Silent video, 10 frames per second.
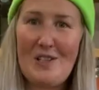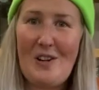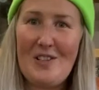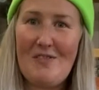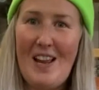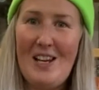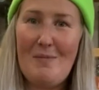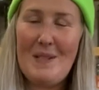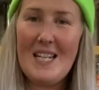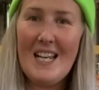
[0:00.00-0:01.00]
got
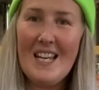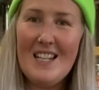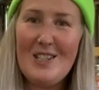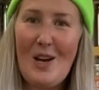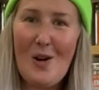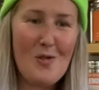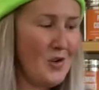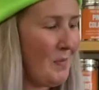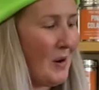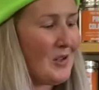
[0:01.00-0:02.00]
developed. So
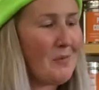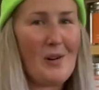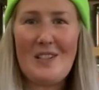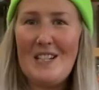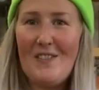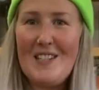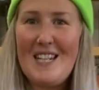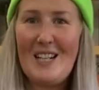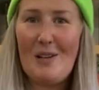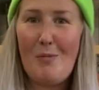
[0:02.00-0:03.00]
new postal boxes for
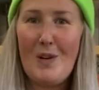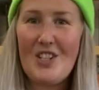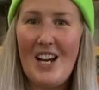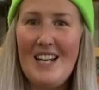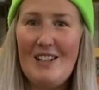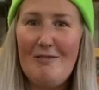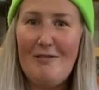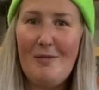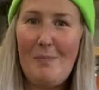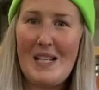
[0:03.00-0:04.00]
Tea Club, which I love.
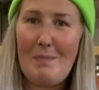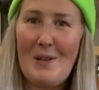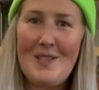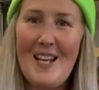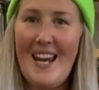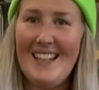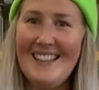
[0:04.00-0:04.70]
Best post day.